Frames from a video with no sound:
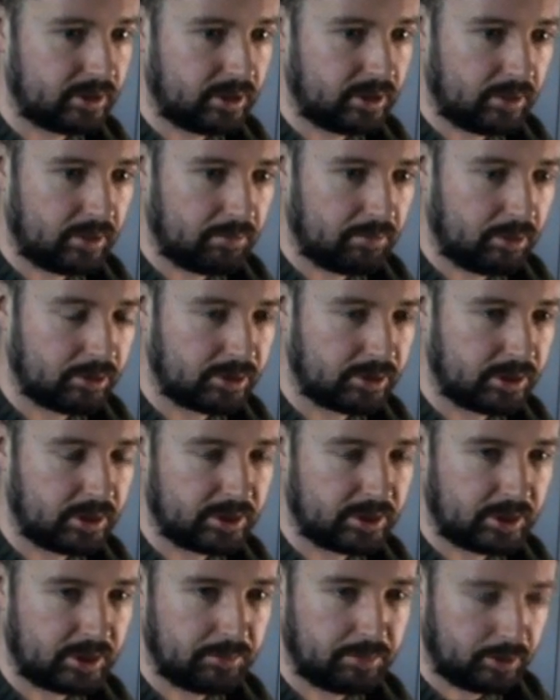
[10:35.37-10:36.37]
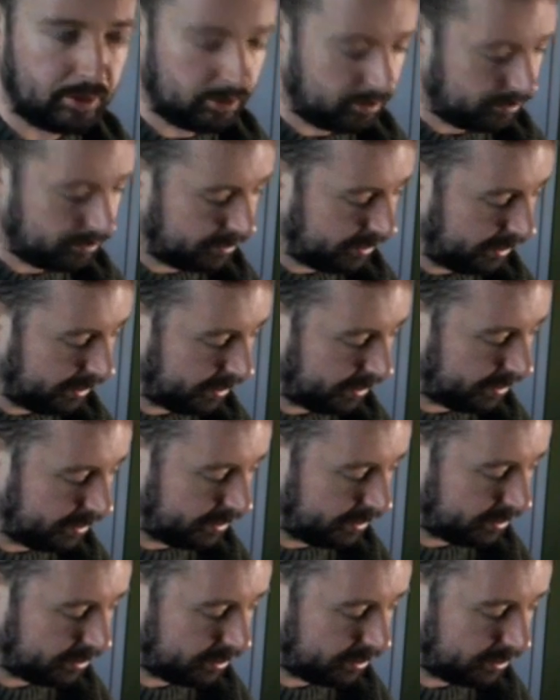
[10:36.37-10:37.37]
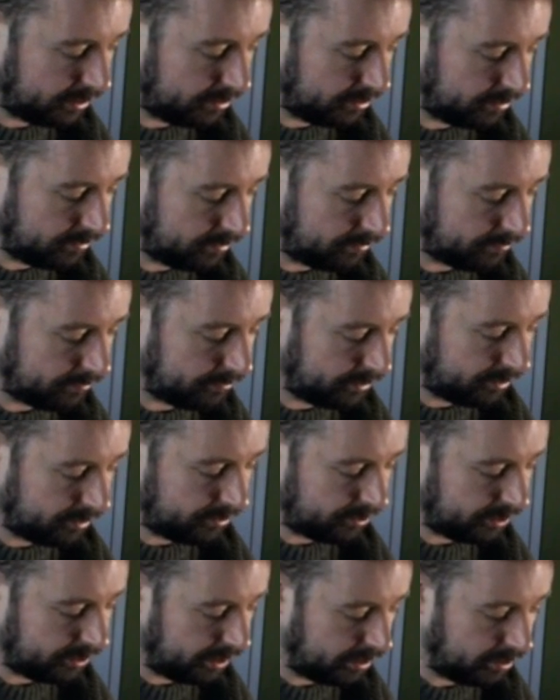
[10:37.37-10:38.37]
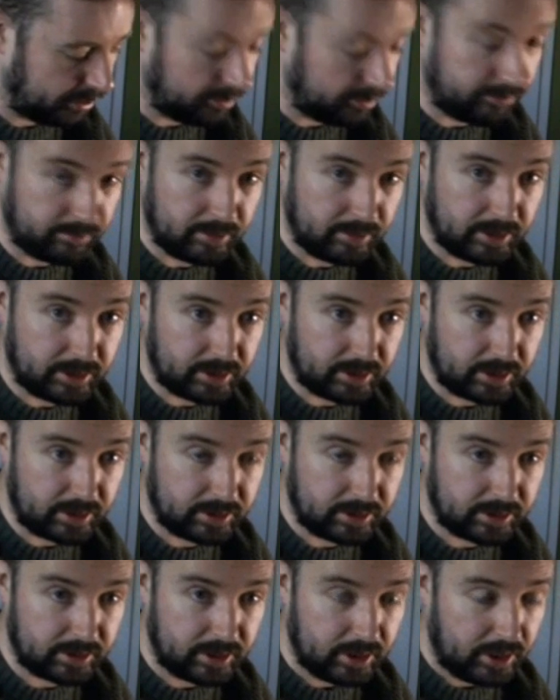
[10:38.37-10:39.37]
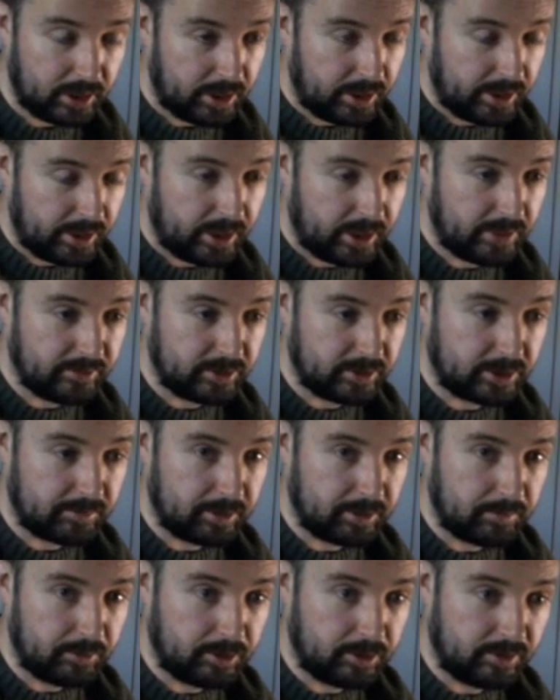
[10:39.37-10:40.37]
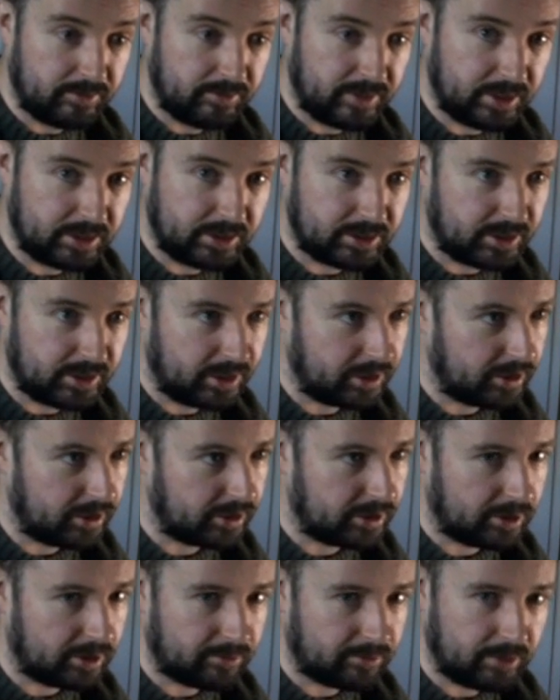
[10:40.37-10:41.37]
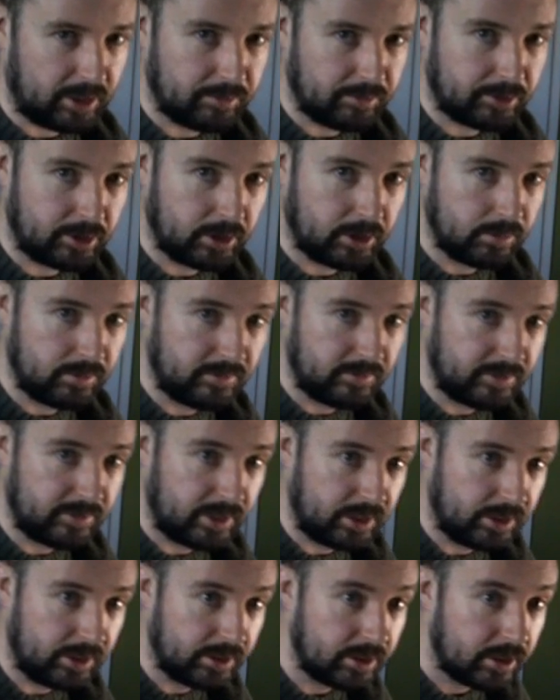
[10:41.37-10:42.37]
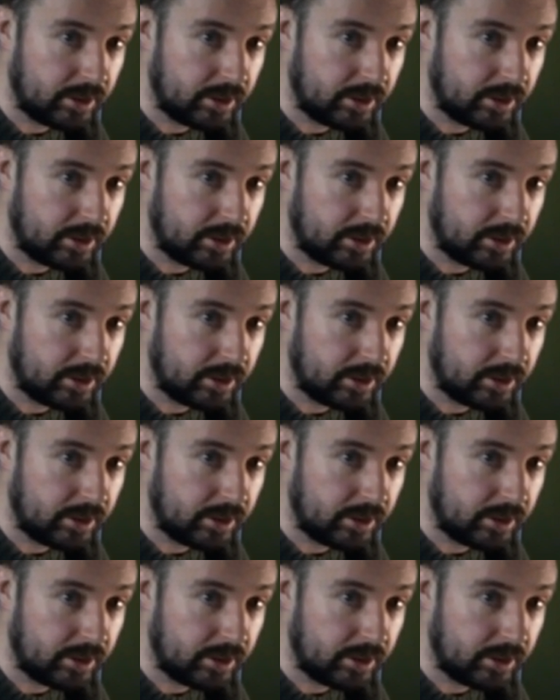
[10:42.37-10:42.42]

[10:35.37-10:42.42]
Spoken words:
Most of the simple techniques that you'll start off with, and even some of the more advanced techniques like Ram's Horn and Vine,